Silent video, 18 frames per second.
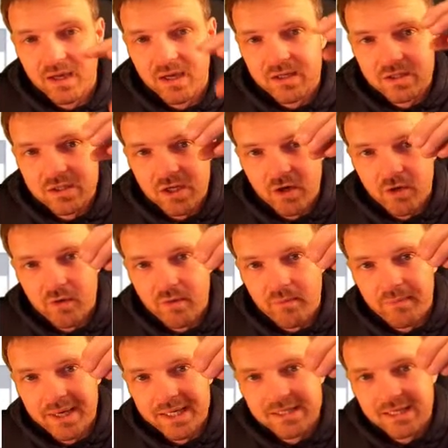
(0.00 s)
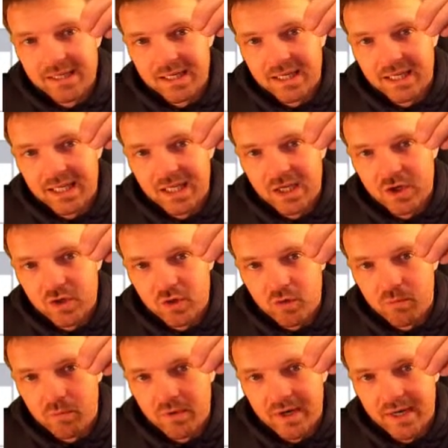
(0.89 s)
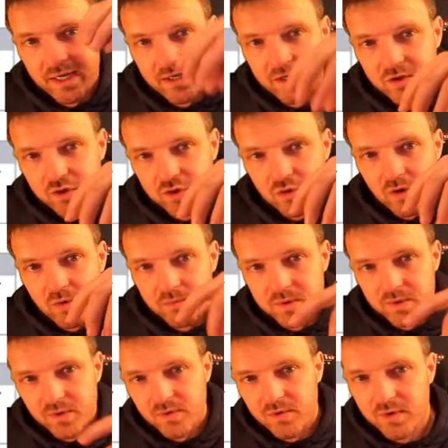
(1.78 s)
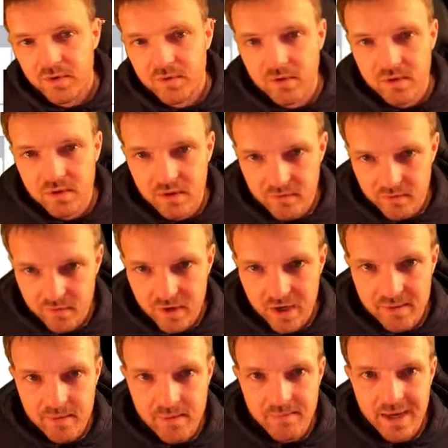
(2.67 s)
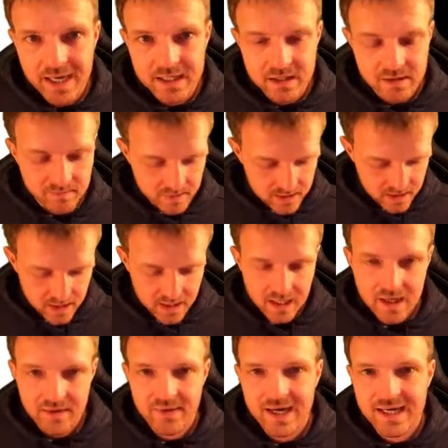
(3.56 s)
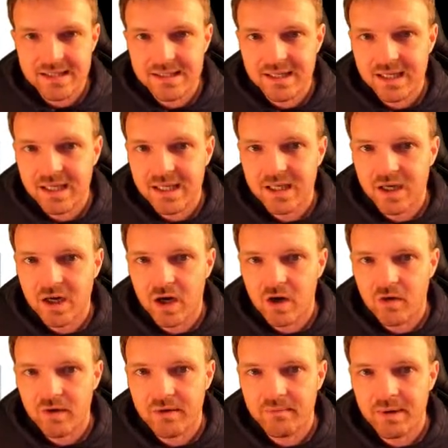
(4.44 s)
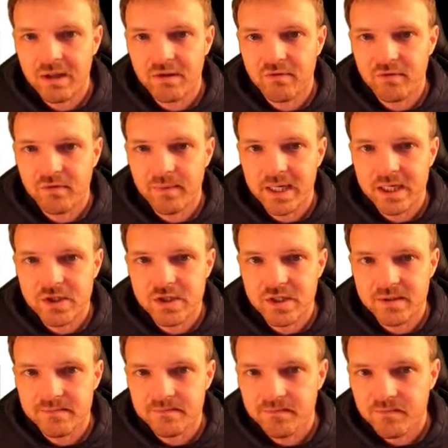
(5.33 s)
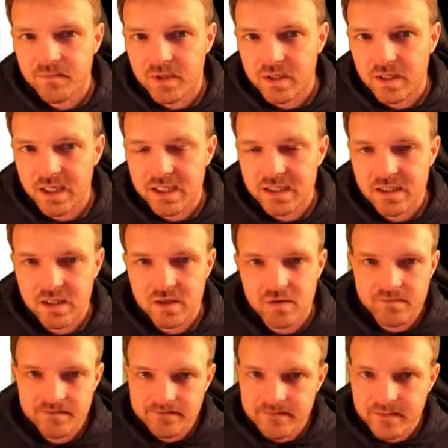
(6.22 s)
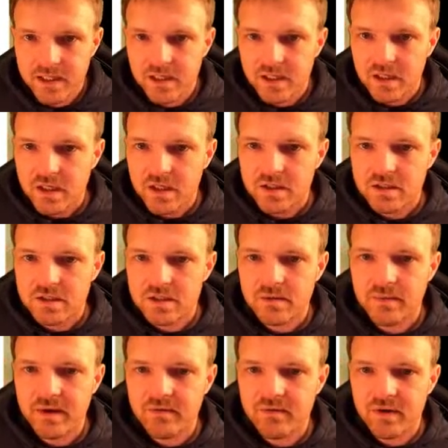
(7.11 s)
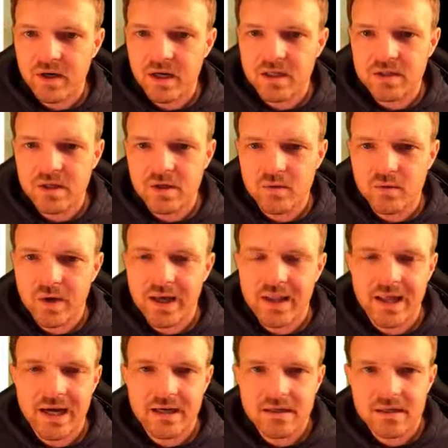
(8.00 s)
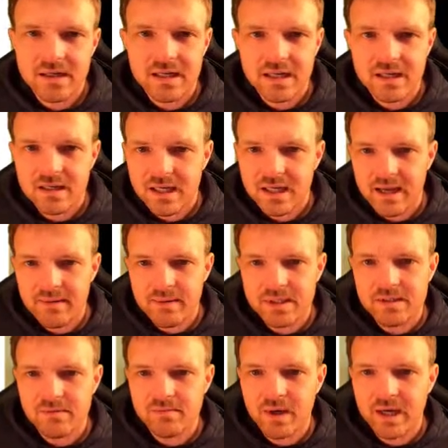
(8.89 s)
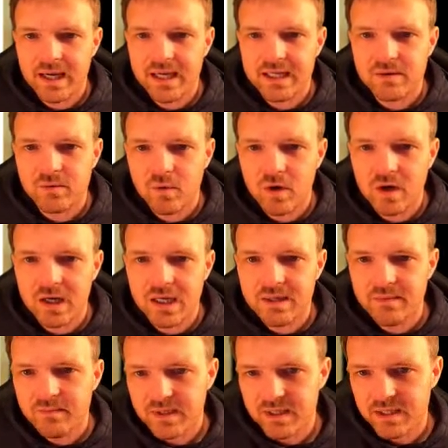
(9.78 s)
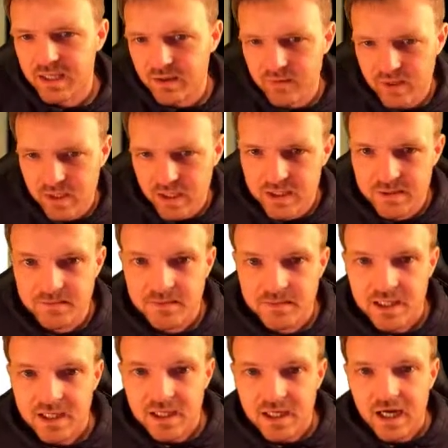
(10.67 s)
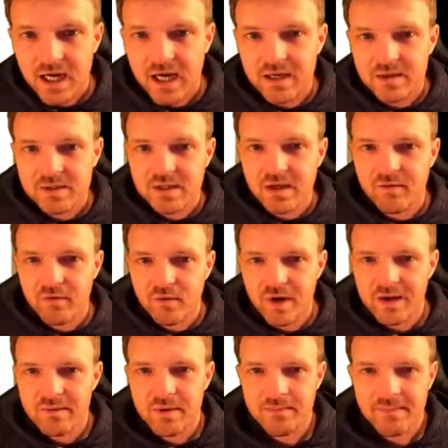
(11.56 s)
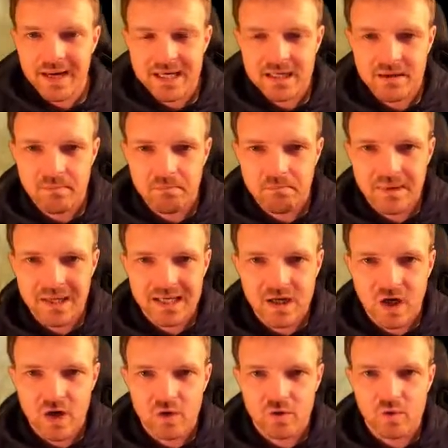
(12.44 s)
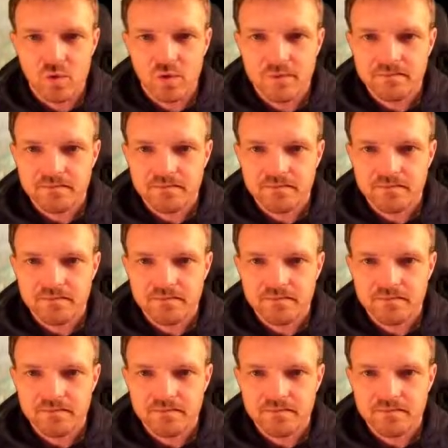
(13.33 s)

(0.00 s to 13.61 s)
So basically, your brain drops through the foramen magnum, and that is a Chiari malformation. Okay, so just a bit of I don't know where that came into my head or why, but there we go. So foramen magnum, big hole.